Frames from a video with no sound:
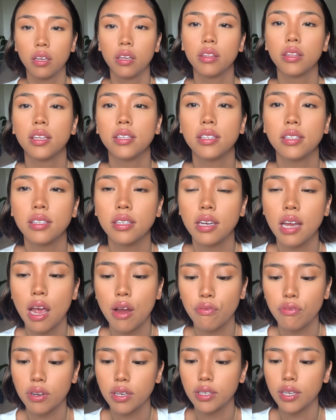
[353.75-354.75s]
This is an
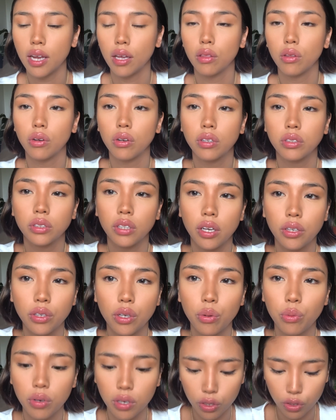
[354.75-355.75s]
everyday look, so I
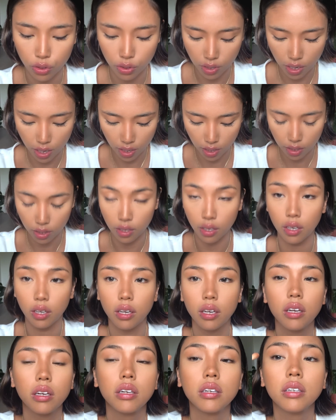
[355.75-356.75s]
don't want to do
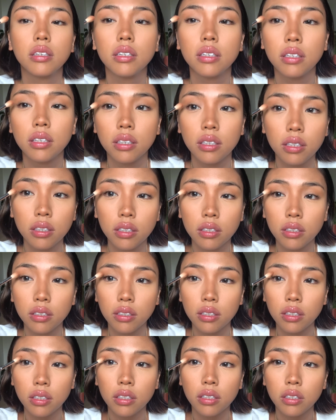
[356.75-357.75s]
anything
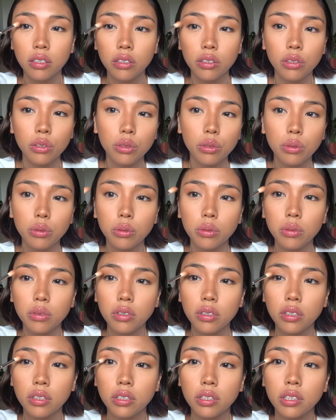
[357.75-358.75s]
too
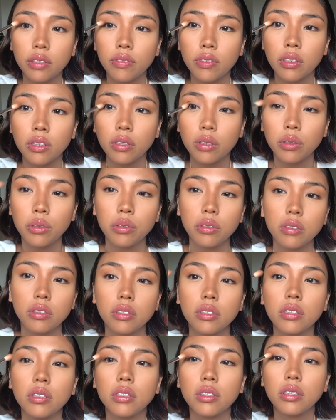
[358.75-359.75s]
difficult.
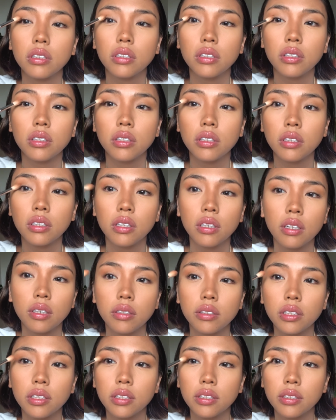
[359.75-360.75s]
Just